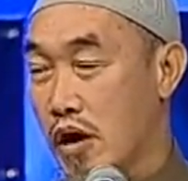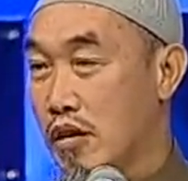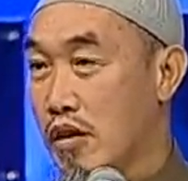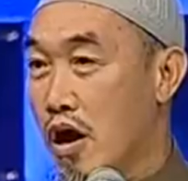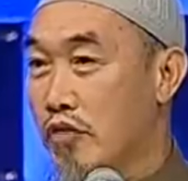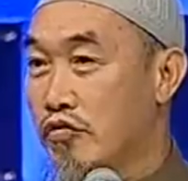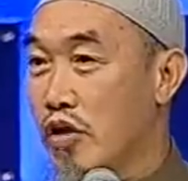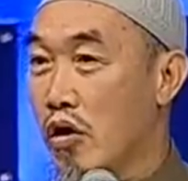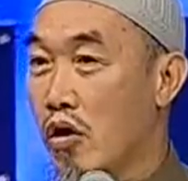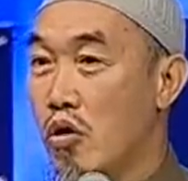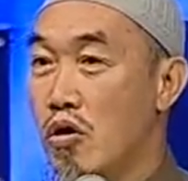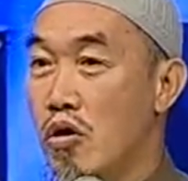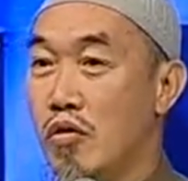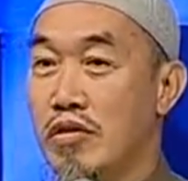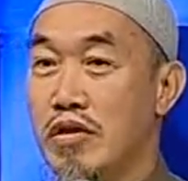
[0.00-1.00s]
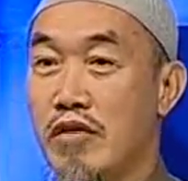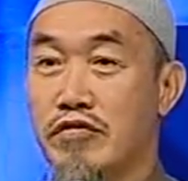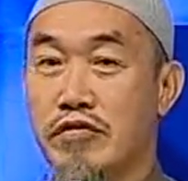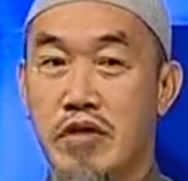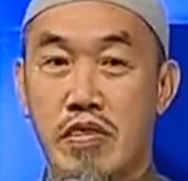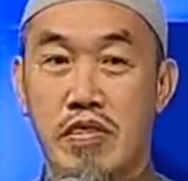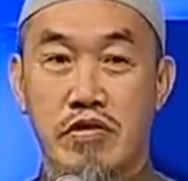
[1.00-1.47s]
Allah said, Kullu
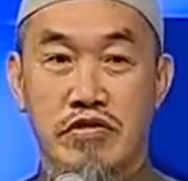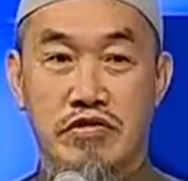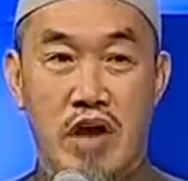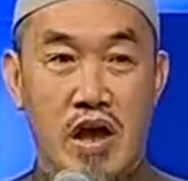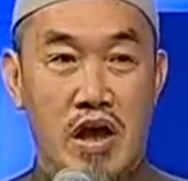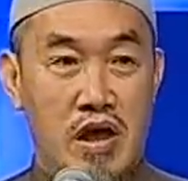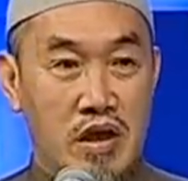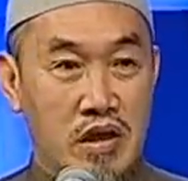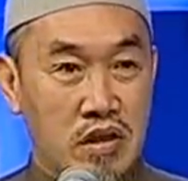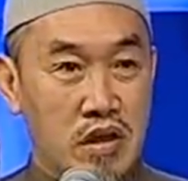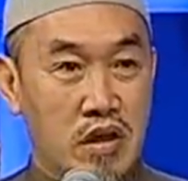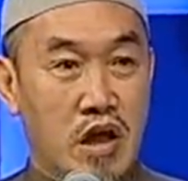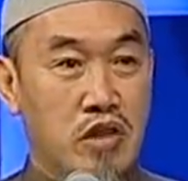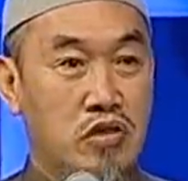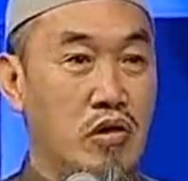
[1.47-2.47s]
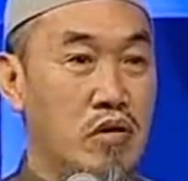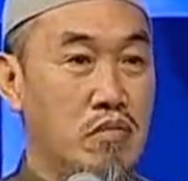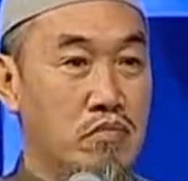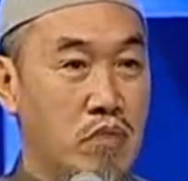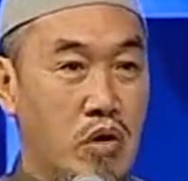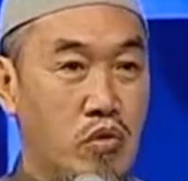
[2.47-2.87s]
nafsin za'iqatul